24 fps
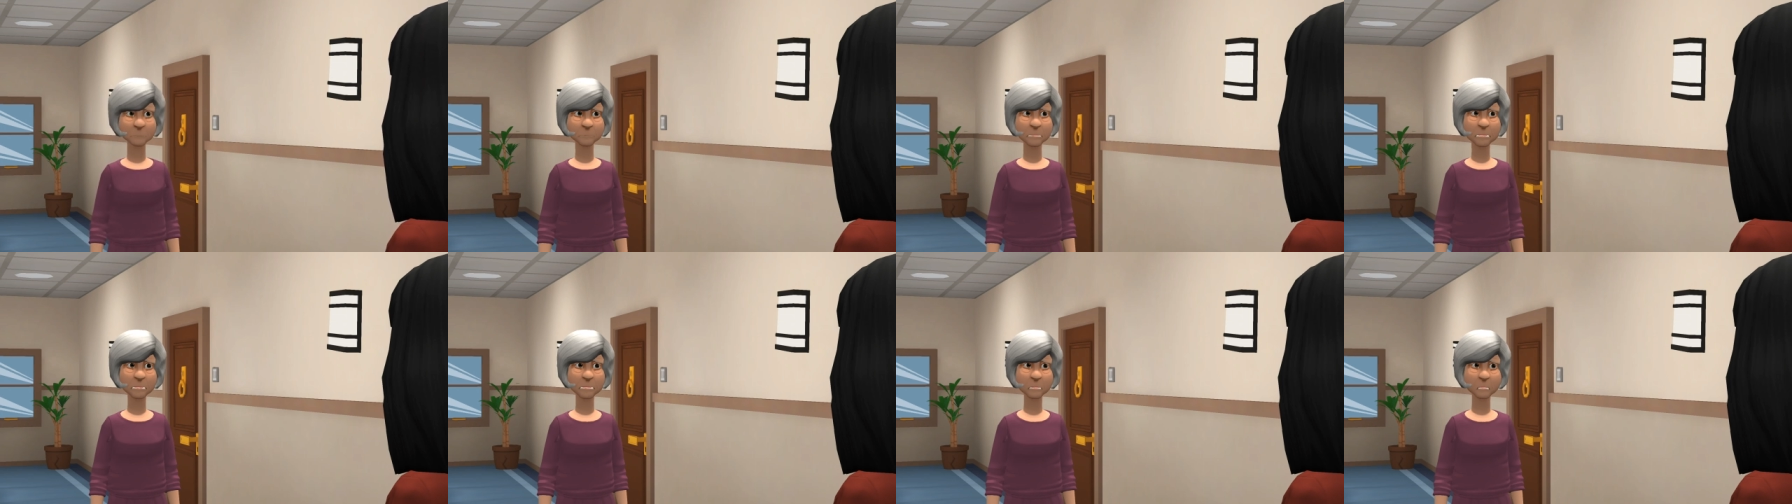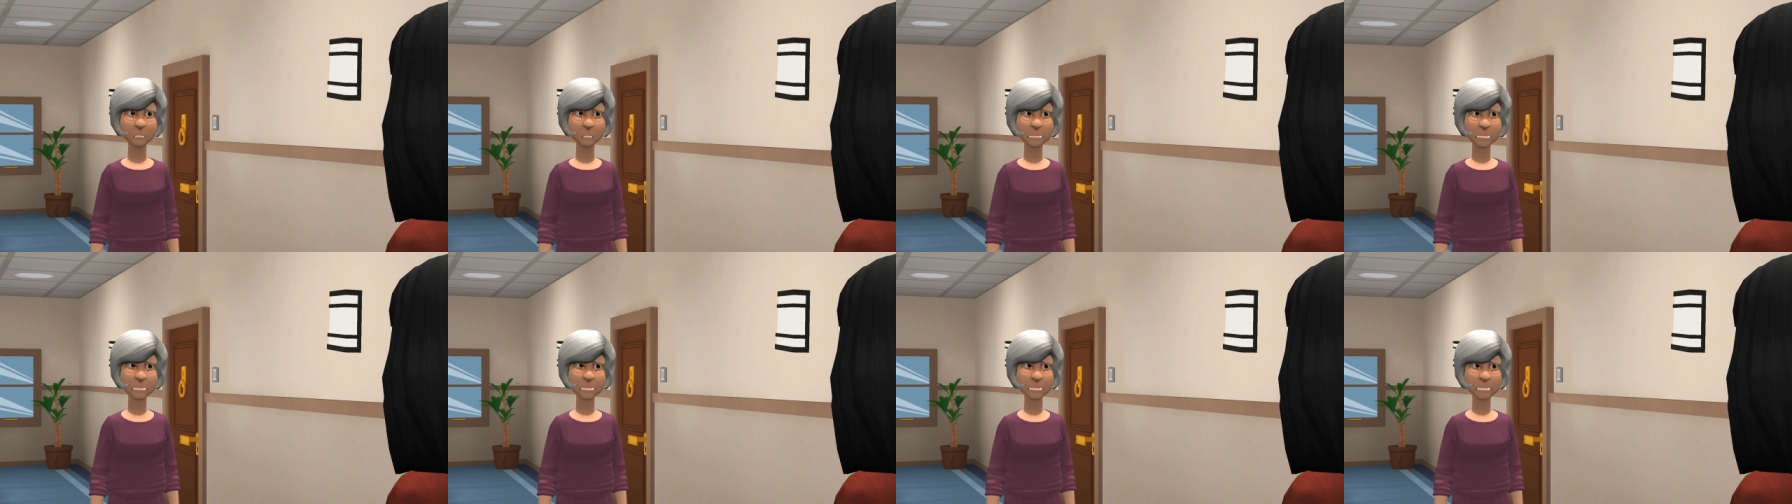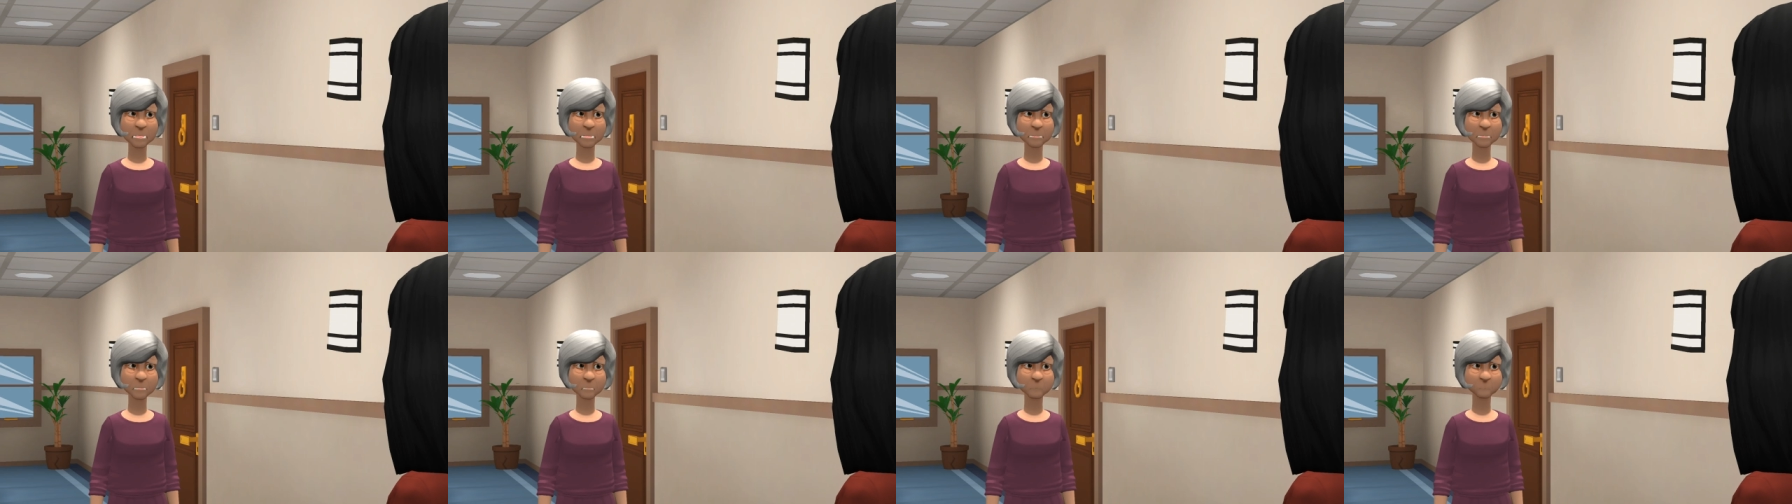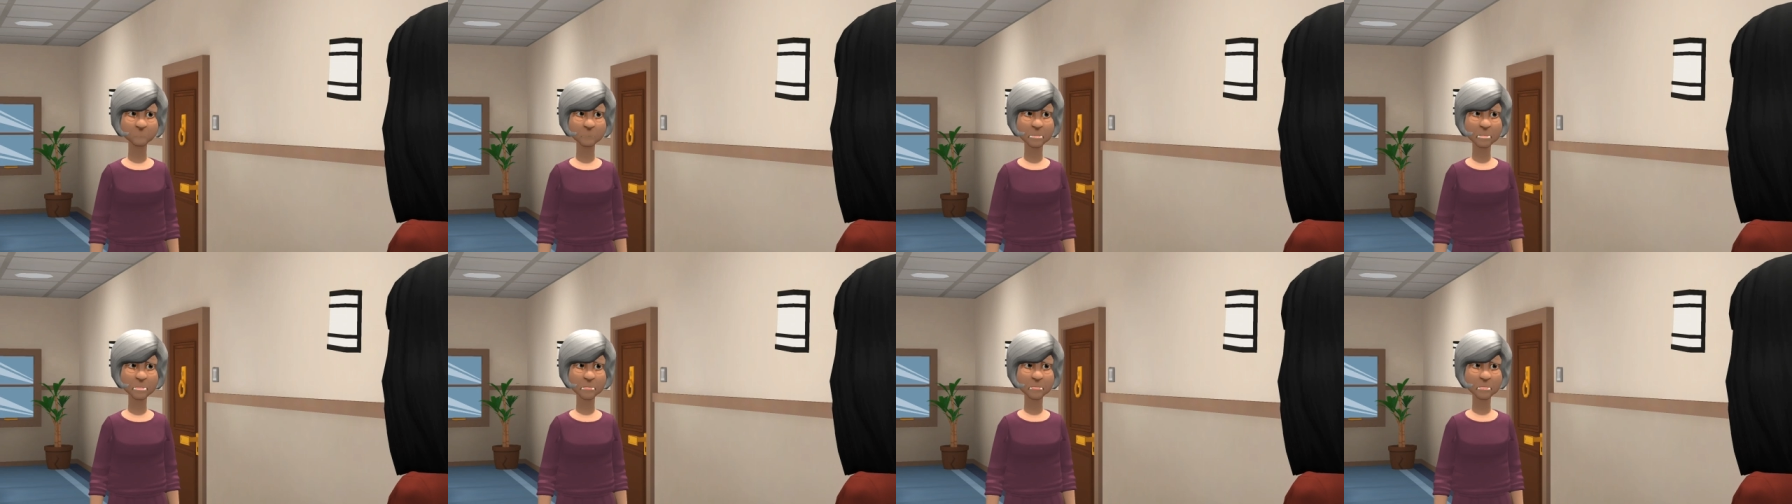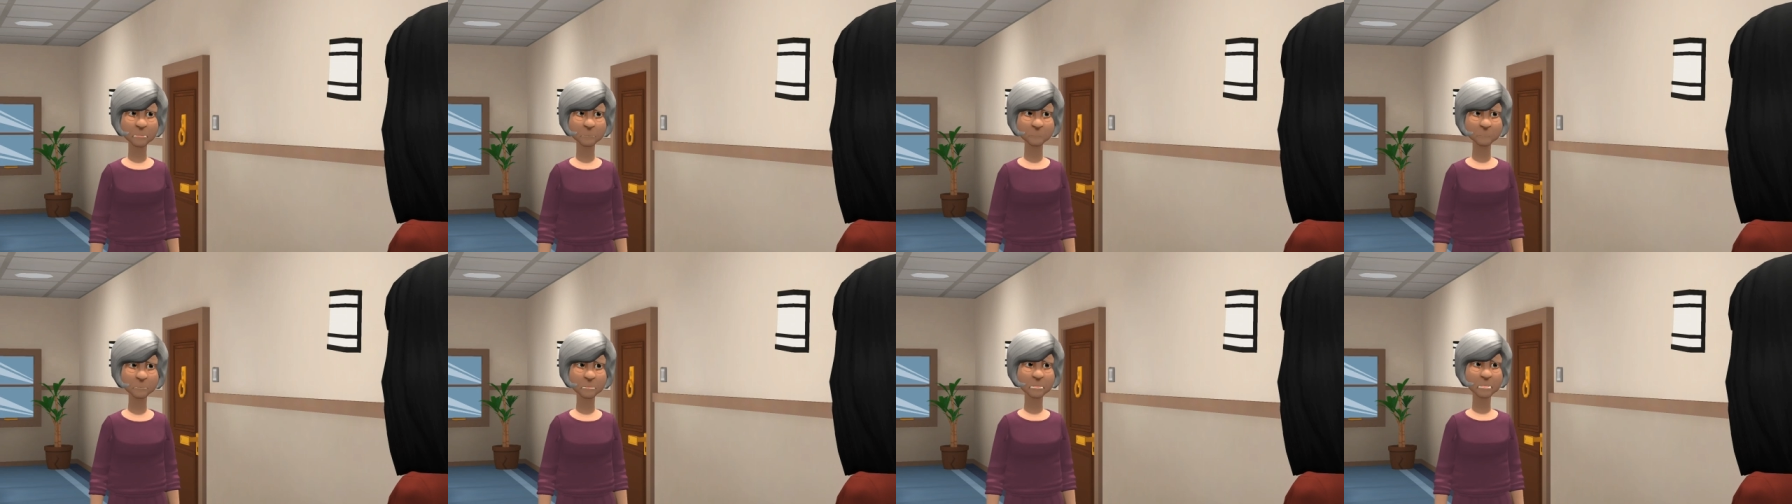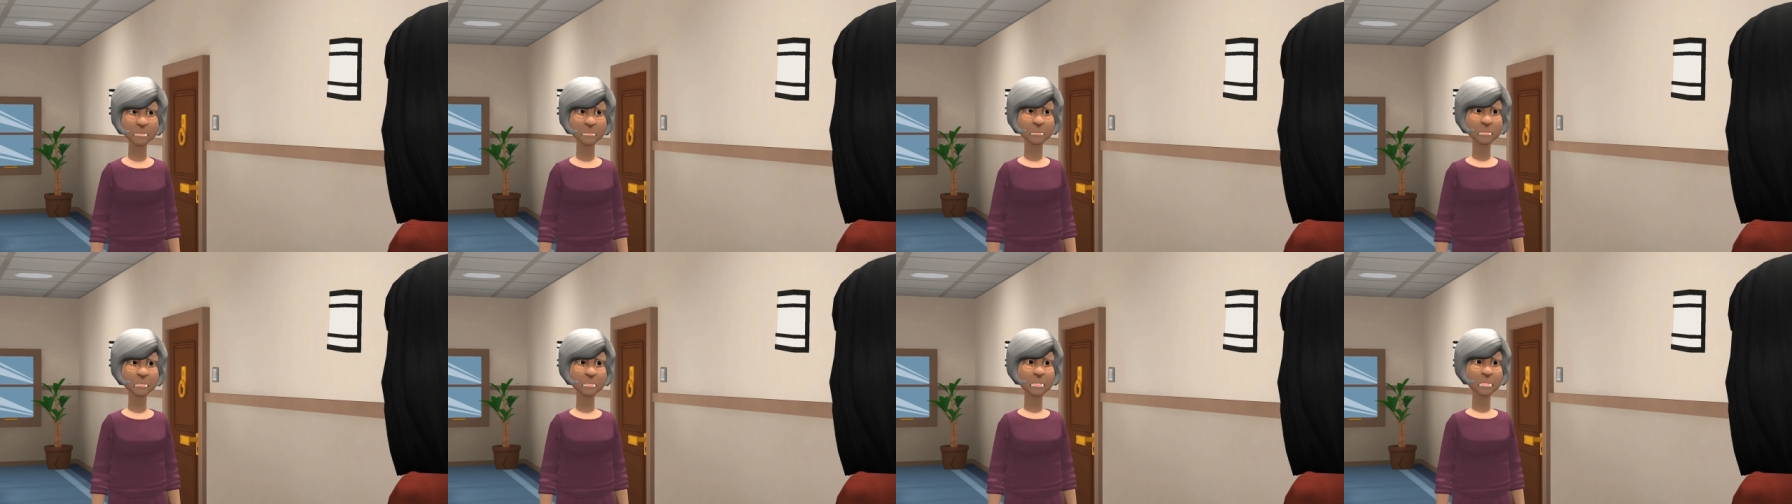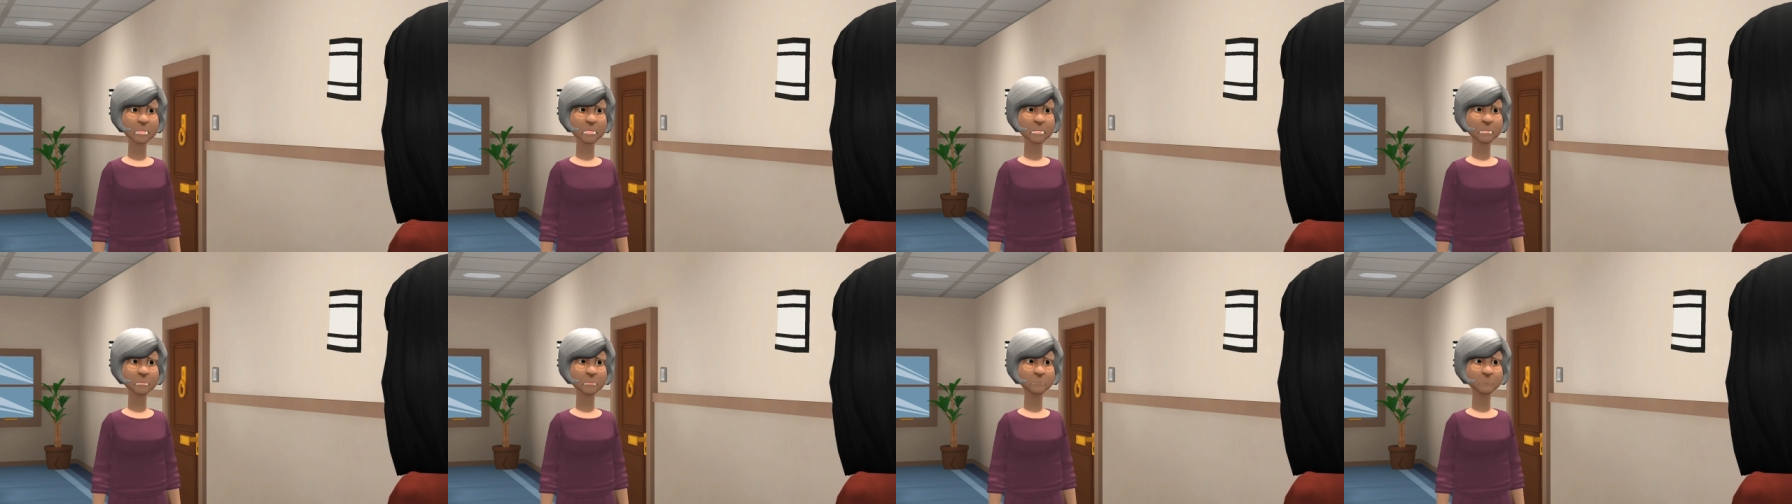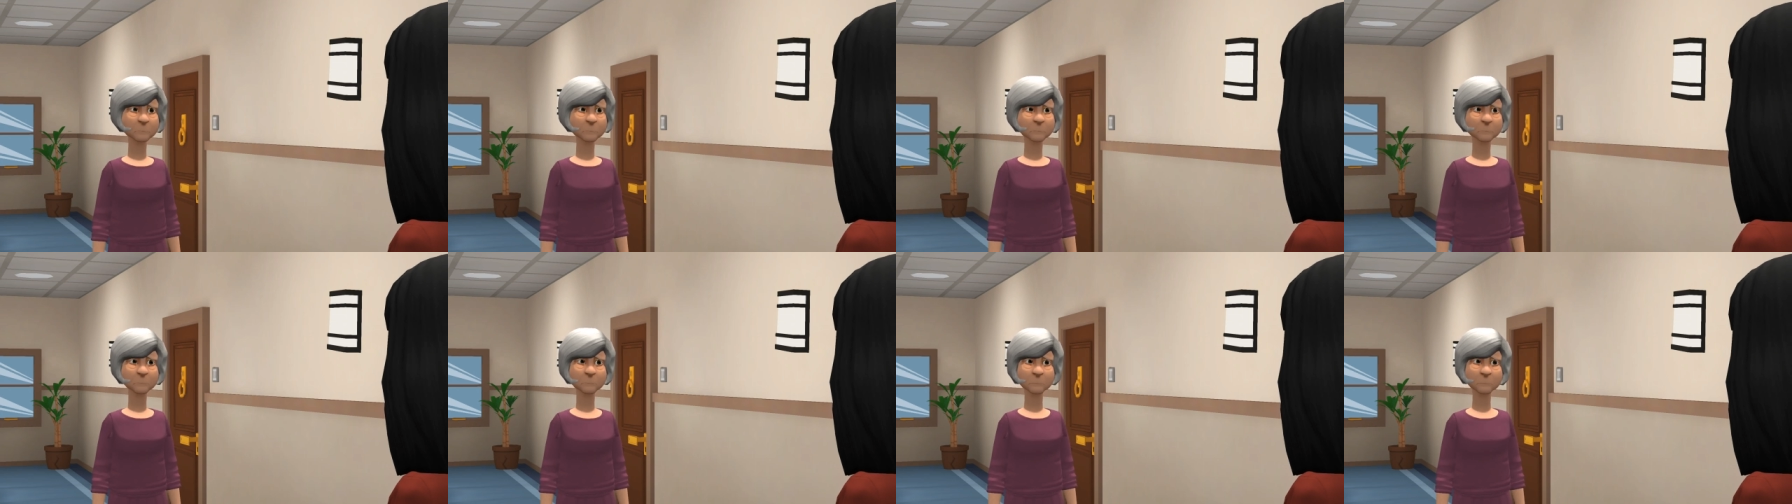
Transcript: and only get so much from my assistance.